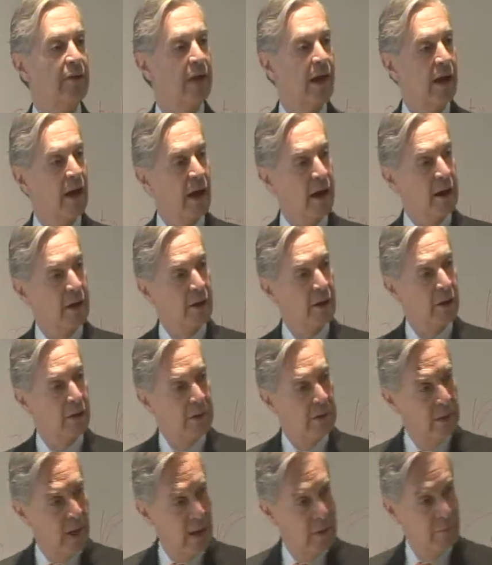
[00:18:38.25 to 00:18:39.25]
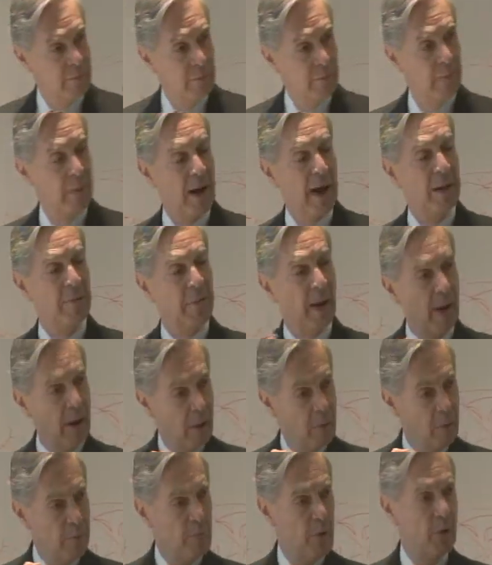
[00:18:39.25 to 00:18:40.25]
they are condemned by
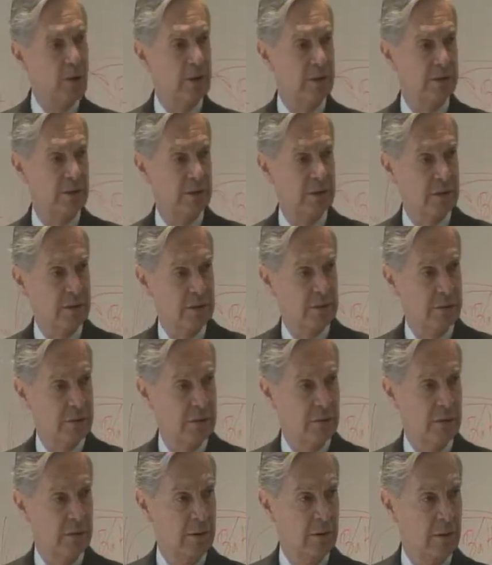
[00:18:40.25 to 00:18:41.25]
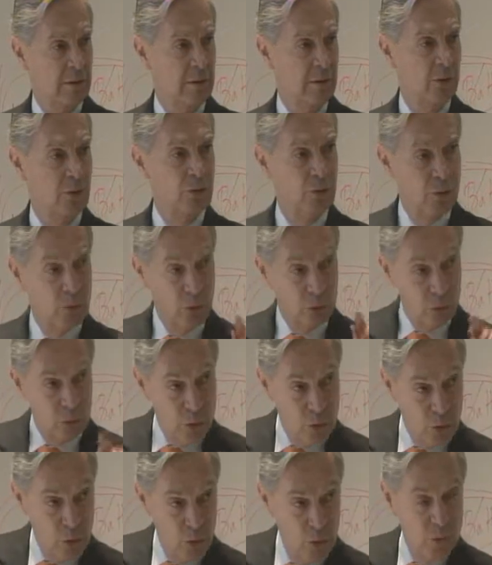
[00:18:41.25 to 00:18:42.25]
my own policies
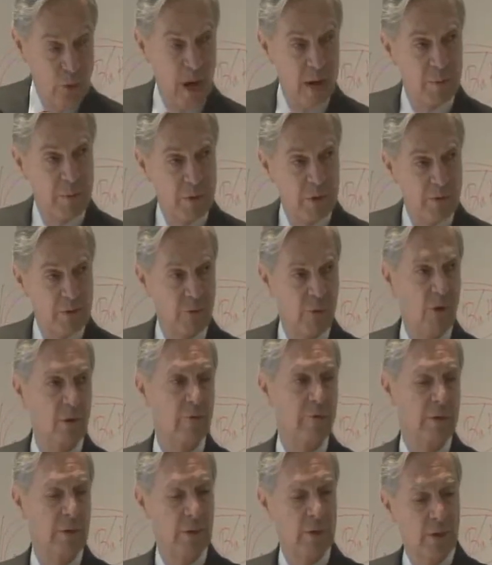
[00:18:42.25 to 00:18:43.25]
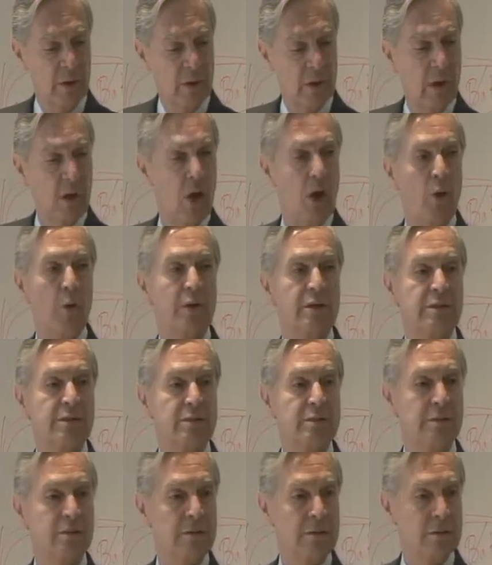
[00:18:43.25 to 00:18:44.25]
to do and perform the
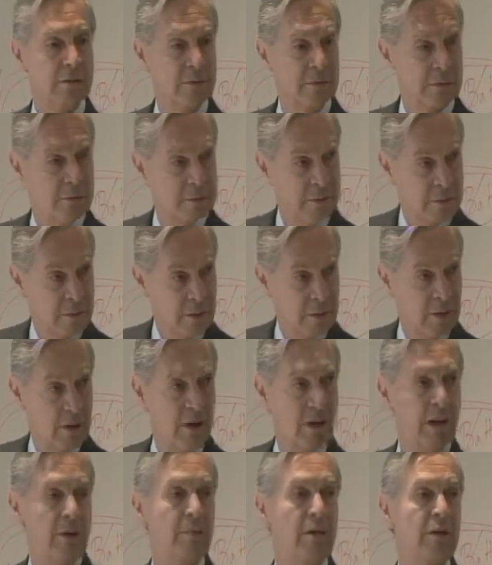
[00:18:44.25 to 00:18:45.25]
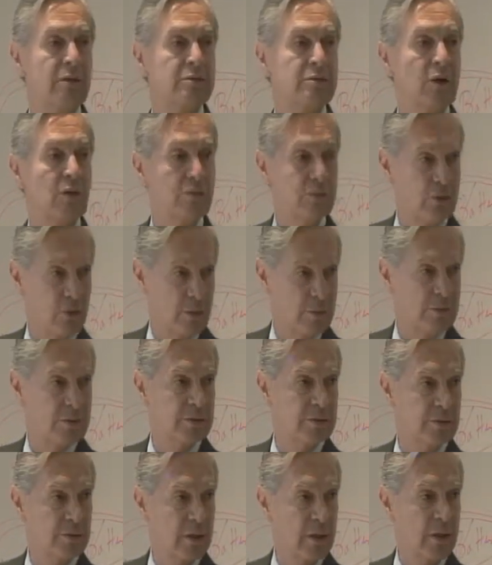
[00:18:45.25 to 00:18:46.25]
lowest levels of
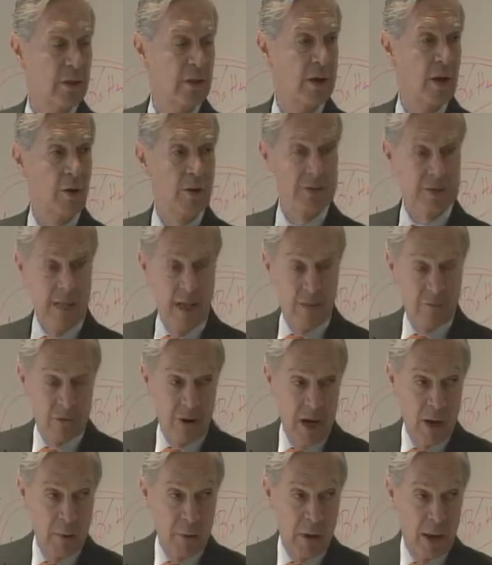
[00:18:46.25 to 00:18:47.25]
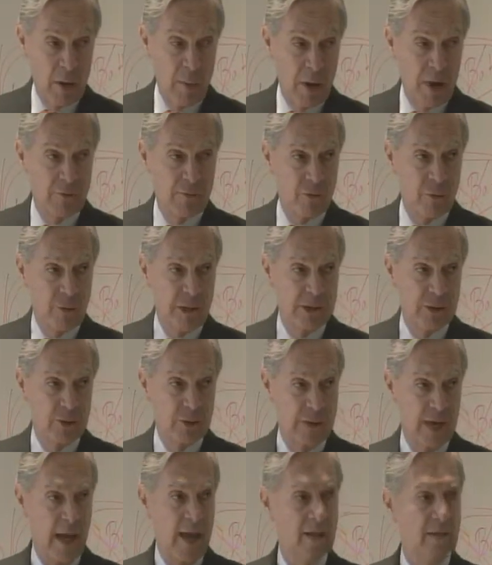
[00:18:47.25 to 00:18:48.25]
jobs. Now, is that really what I want for my
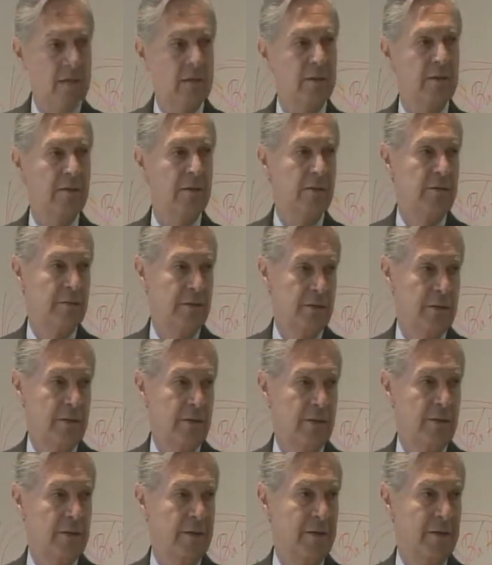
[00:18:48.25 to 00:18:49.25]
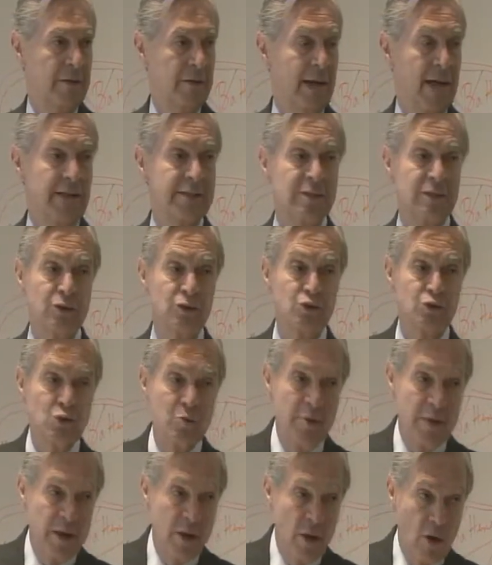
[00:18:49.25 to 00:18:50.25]
society? The answer
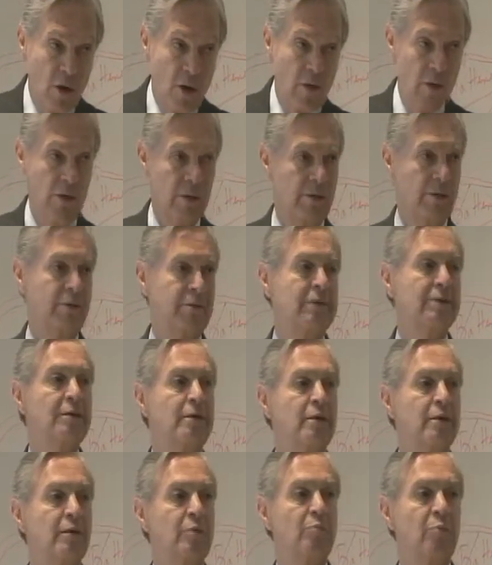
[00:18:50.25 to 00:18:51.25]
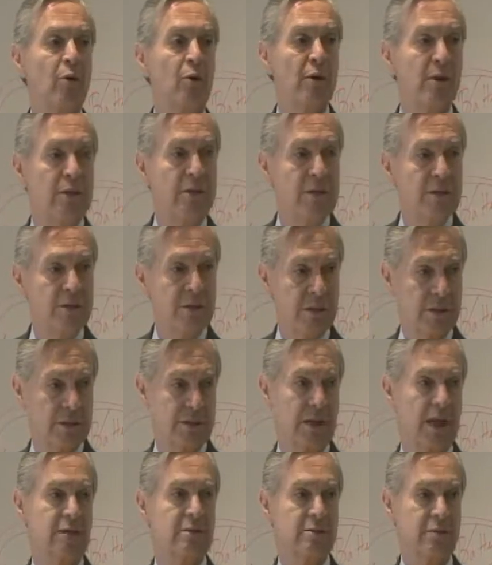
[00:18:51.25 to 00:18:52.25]
should be no. The
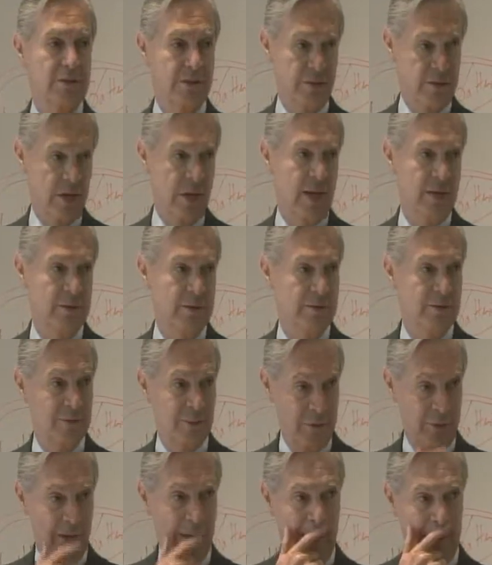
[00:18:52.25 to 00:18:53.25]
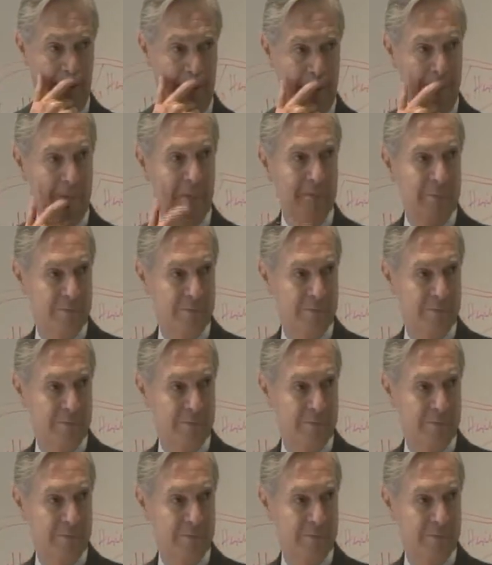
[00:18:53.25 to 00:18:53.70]
politician's answer is yes, okay?